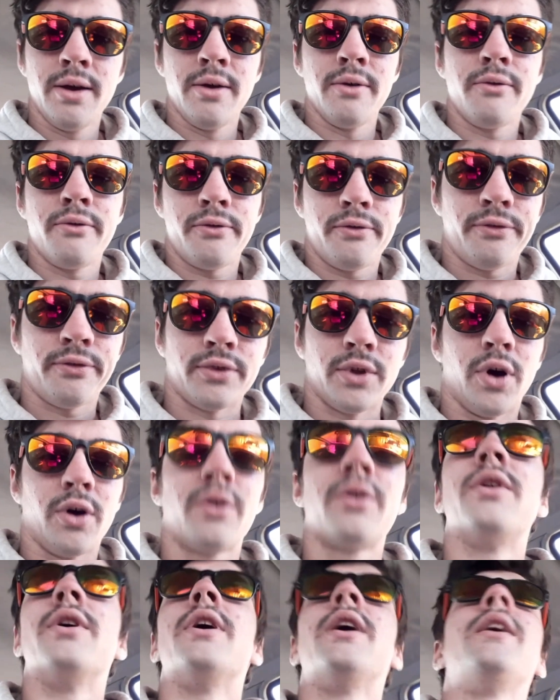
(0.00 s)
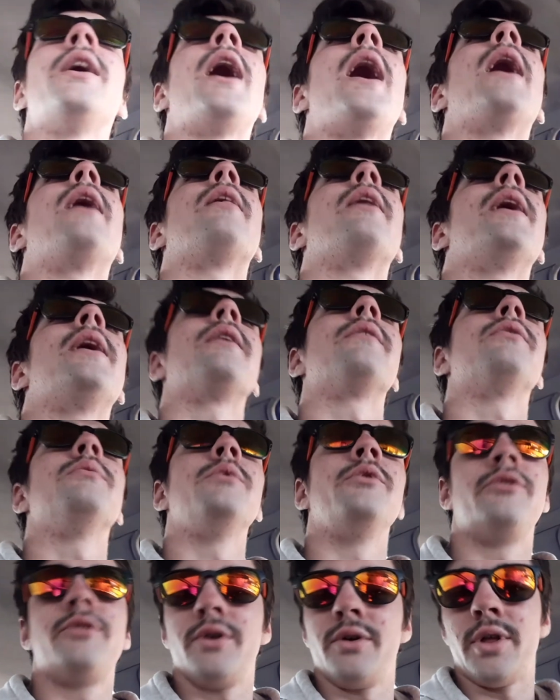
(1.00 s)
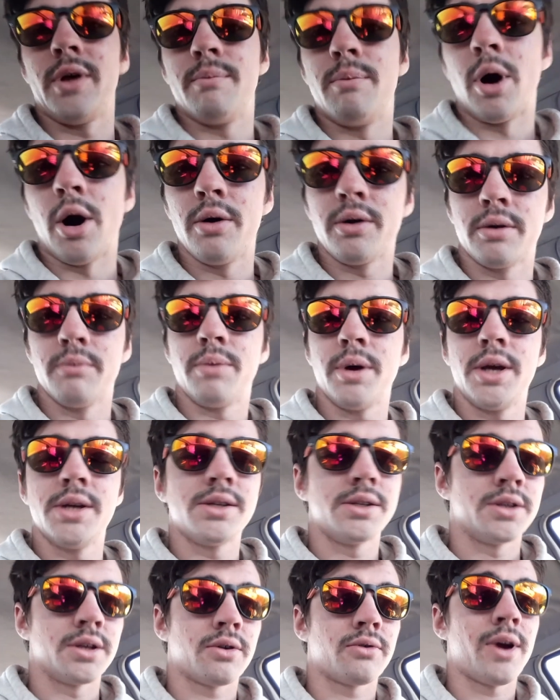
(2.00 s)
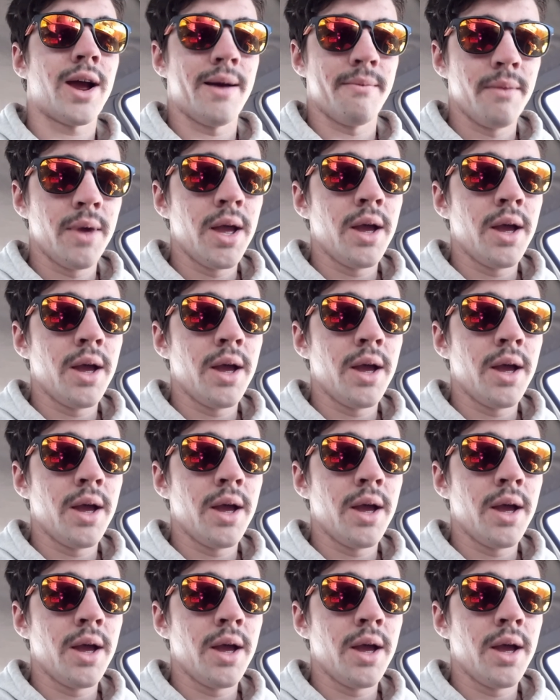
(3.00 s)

flog the hell out of them until they're broken pieces of crap,